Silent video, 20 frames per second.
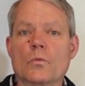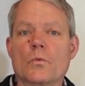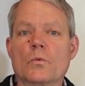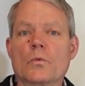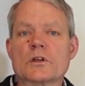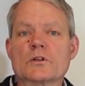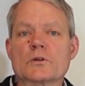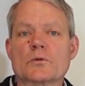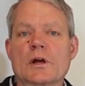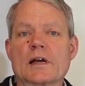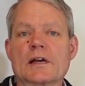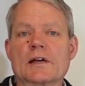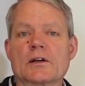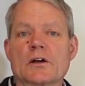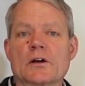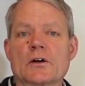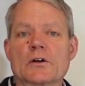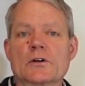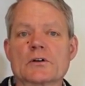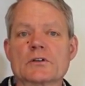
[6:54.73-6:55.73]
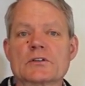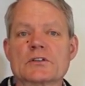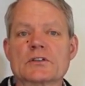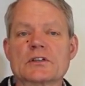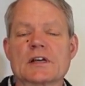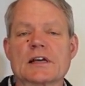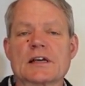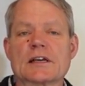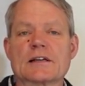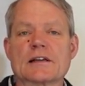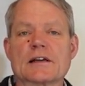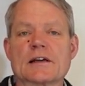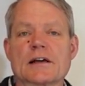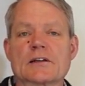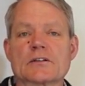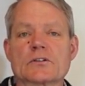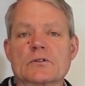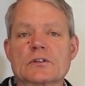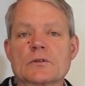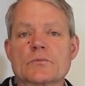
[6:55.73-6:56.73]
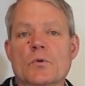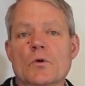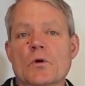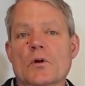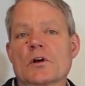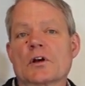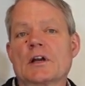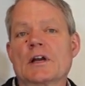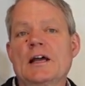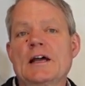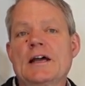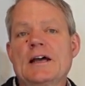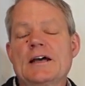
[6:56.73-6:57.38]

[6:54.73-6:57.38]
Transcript: which way it goes, and uh, so it's important